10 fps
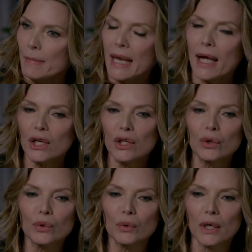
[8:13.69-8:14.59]
I mean, how do
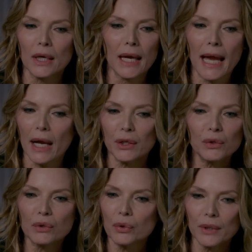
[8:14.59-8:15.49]
you how do
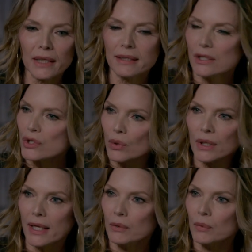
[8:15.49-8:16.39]
you create that
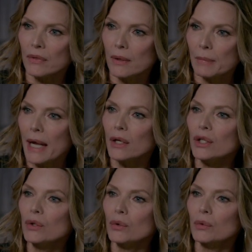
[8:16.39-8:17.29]
shorthand with them? How do
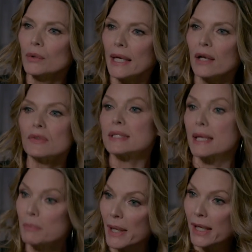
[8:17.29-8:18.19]
you right. get on the
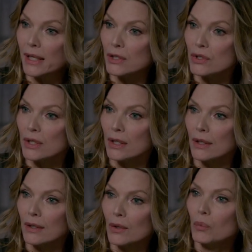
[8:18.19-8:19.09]
same page?
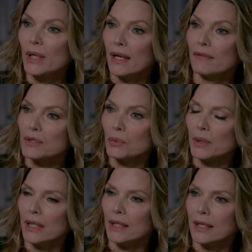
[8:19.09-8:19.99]
So week after
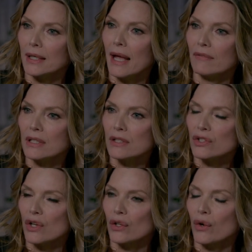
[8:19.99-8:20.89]
week, we have, and having um, to start